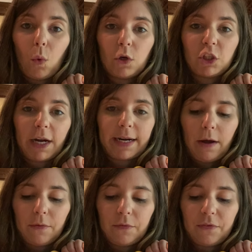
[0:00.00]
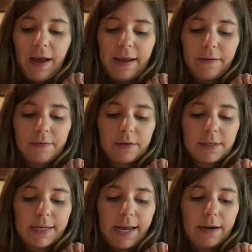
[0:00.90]
Check it out. 5,
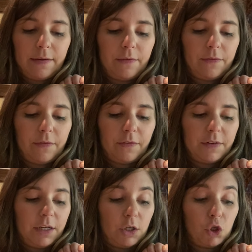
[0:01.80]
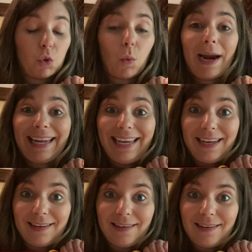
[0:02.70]
10, 15, 20.
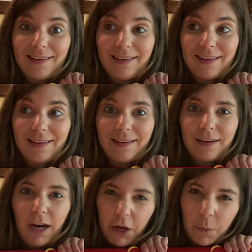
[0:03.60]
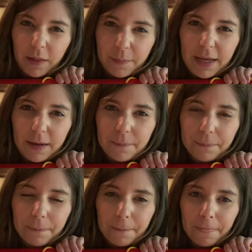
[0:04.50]
Are you with me?
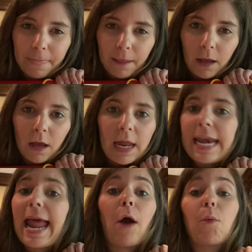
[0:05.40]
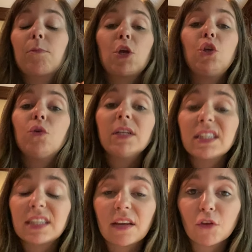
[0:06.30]
Now, you can
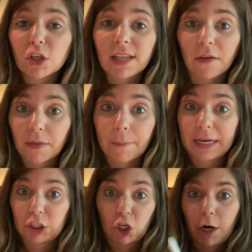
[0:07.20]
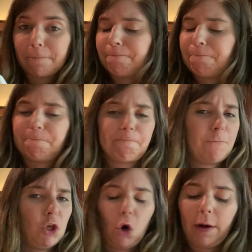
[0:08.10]
save yourself the picture.
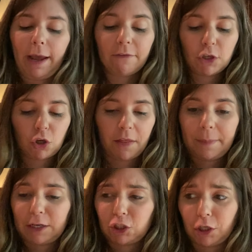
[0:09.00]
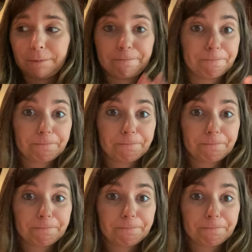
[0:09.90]
You don't have to draw the picture.